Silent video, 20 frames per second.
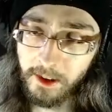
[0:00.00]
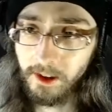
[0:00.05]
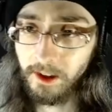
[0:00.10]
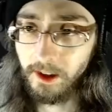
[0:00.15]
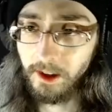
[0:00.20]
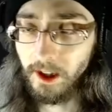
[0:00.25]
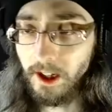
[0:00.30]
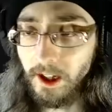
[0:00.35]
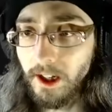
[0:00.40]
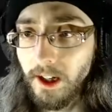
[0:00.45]

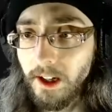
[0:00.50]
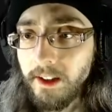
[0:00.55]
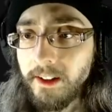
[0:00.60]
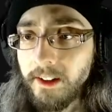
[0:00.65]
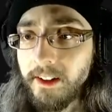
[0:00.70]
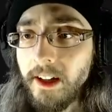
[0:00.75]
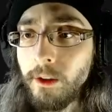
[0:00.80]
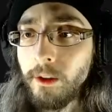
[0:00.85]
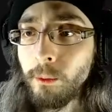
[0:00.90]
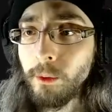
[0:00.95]
and
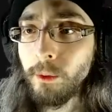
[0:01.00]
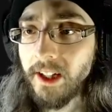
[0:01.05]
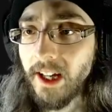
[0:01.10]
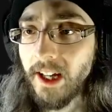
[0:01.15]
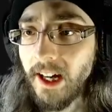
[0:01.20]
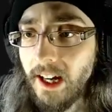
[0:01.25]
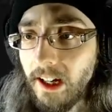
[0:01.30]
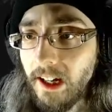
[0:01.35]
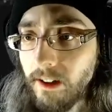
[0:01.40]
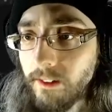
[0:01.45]
then we
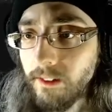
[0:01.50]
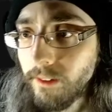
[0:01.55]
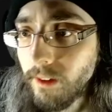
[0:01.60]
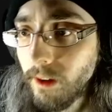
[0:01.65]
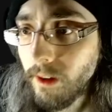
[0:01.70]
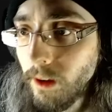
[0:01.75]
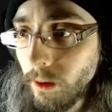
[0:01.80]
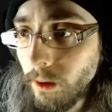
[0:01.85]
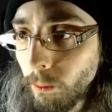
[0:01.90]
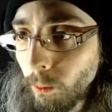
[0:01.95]
have
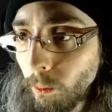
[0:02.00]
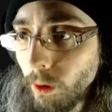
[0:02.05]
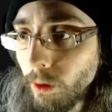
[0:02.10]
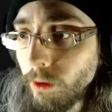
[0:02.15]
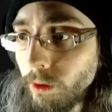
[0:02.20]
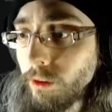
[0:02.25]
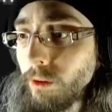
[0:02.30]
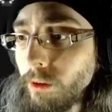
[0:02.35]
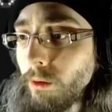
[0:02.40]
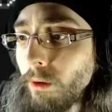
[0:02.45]

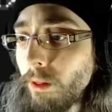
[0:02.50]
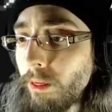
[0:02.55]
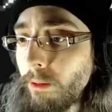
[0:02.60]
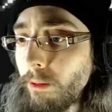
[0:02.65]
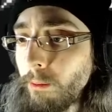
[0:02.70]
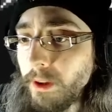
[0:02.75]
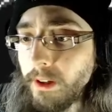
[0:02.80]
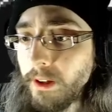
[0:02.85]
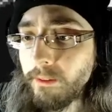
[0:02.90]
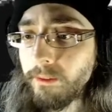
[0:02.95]
1, 2,
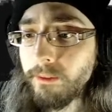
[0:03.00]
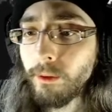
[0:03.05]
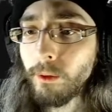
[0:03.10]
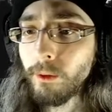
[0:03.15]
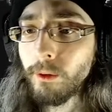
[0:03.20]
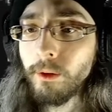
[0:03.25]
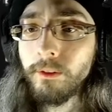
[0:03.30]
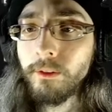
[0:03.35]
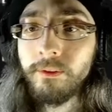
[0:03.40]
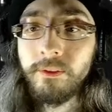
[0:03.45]
3,
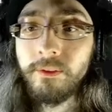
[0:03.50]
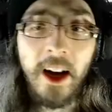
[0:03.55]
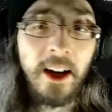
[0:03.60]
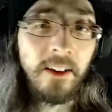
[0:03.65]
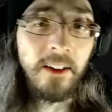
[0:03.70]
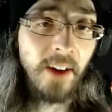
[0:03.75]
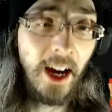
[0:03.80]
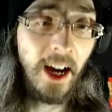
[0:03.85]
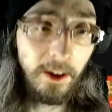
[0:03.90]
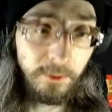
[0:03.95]
4,
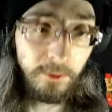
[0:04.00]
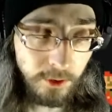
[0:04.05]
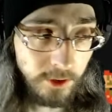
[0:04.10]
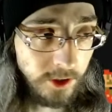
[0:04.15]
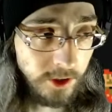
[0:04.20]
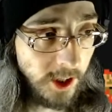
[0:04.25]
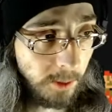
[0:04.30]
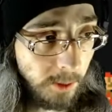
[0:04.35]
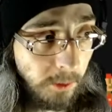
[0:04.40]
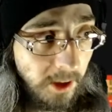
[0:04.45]
5 after the
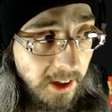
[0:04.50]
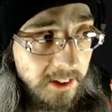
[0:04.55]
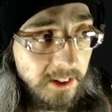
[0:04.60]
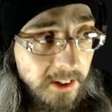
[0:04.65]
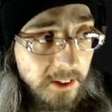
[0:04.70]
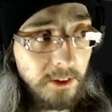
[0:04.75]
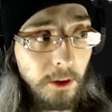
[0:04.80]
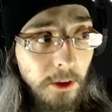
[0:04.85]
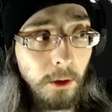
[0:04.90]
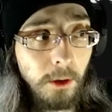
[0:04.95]
checkpoint. It's a
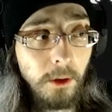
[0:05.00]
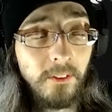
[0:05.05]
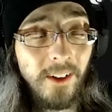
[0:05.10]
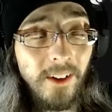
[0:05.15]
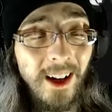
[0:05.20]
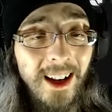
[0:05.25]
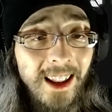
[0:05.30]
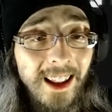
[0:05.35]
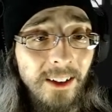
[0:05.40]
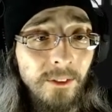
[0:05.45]
total of
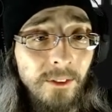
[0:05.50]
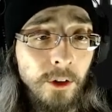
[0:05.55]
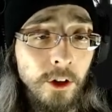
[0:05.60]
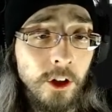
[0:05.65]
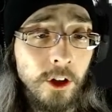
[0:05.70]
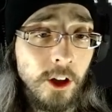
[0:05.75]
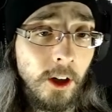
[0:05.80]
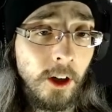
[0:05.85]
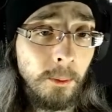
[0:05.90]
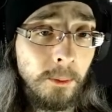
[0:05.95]
11
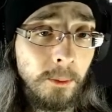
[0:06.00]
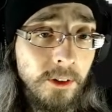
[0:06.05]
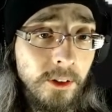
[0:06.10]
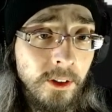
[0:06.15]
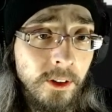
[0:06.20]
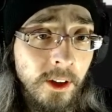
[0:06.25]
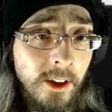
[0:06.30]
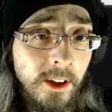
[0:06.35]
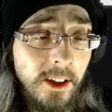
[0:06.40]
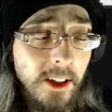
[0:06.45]
jumps.
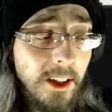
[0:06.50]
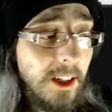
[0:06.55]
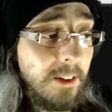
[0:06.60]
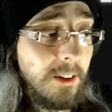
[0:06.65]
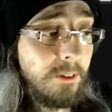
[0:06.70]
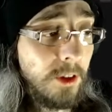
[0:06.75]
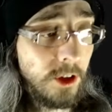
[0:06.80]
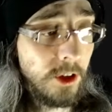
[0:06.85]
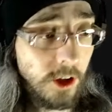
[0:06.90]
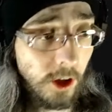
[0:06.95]

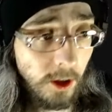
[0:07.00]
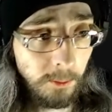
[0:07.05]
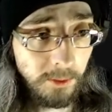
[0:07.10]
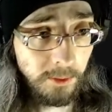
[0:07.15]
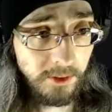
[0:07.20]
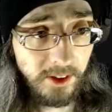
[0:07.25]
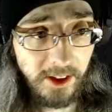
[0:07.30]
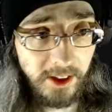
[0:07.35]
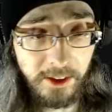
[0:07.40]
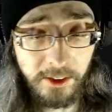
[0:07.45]
11
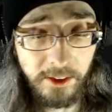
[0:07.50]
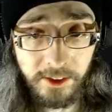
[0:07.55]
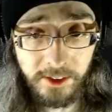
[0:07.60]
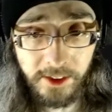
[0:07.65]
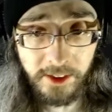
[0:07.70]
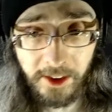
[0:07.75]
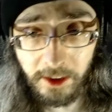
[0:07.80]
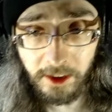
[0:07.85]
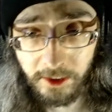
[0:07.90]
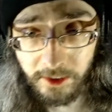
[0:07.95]
jumps in the
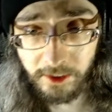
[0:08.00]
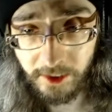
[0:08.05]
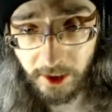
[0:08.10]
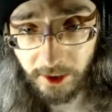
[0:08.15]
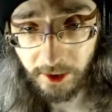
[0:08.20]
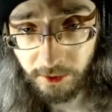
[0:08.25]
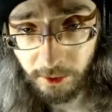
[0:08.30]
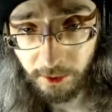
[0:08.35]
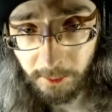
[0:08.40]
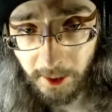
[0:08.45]
stage. It's
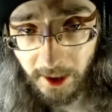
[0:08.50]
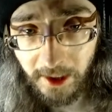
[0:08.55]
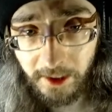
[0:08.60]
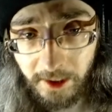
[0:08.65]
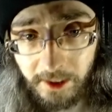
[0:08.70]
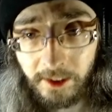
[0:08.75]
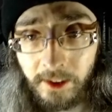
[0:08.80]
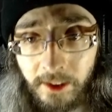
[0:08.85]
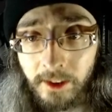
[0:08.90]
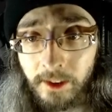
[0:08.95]
not too bad.
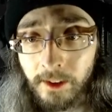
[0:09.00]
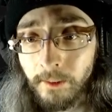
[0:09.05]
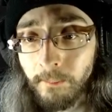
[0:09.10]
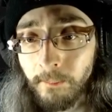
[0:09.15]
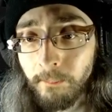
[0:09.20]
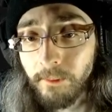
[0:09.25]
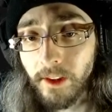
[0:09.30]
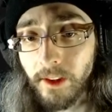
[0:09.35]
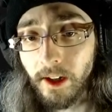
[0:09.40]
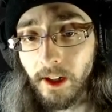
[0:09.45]

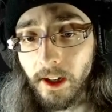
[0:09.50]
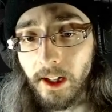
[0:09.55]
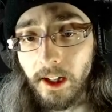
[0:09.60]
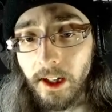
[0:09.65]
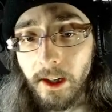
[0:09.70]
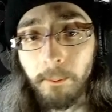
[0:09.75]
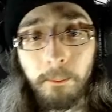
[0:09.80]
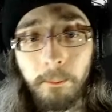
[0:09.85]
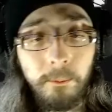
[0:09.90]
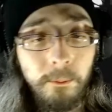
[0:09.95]

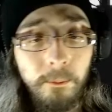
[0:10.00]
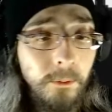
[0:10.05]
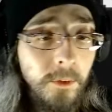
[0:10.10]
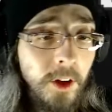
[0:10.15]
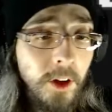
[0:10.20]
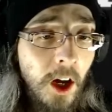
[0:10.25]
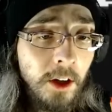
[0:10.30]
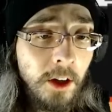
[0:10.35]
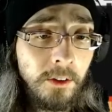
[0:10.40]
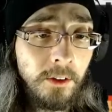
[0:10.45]

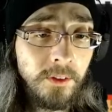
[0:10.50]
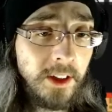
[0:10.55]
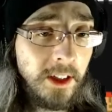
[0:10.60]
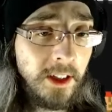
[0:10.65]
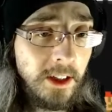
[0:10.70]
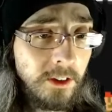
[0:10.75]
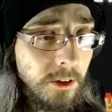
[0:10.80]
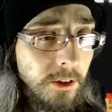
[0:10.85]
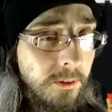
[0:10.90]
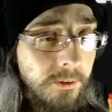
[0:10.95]
None of
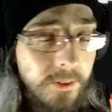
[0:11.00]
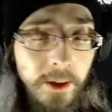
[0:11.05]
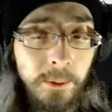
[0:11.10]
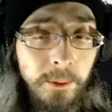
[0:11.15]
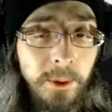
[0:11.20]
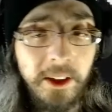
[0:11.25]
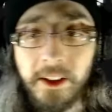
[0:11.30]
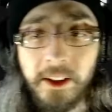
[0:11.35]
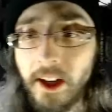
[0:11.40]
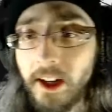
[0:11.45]
these are
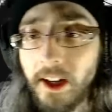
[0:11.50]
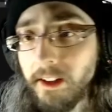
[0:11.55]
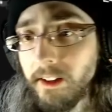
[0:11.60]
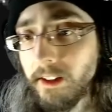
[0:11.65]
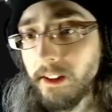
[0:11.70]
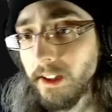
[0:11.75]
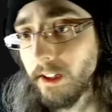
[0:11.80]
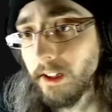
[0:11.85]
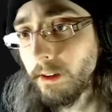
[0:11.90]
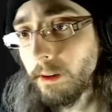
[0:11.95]
very tight
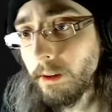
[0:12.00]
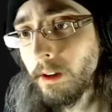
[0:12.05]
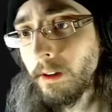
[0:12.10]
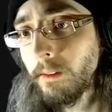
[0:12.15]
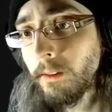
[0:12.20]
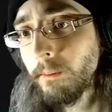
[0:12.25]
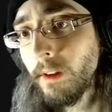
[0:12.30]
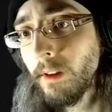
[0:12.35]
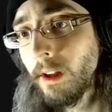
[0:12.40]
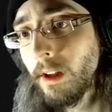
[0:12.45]
either.
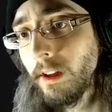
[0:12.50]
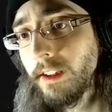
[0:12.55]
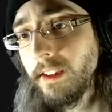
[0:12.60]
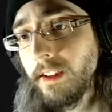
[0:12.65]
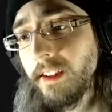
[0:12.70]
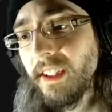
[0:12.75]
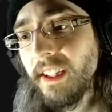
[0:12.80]
The